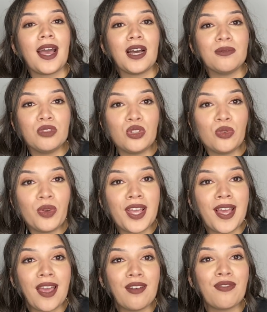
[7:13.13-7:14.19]
I'm doing
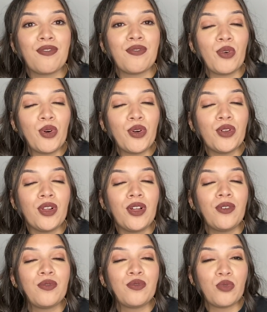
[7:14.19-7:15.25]
a full
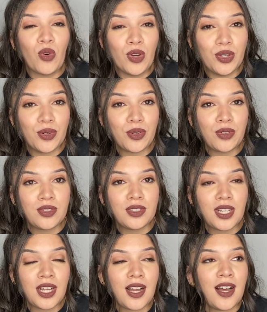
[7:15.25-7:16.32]
foil
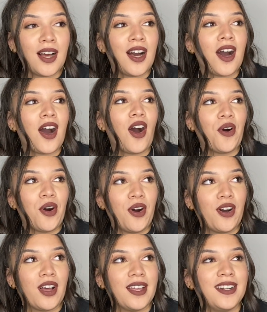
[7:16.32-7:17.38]

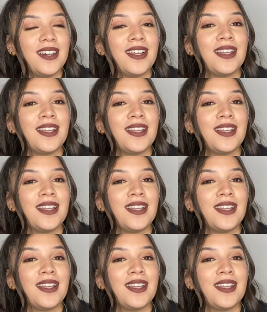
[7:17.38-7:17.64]
on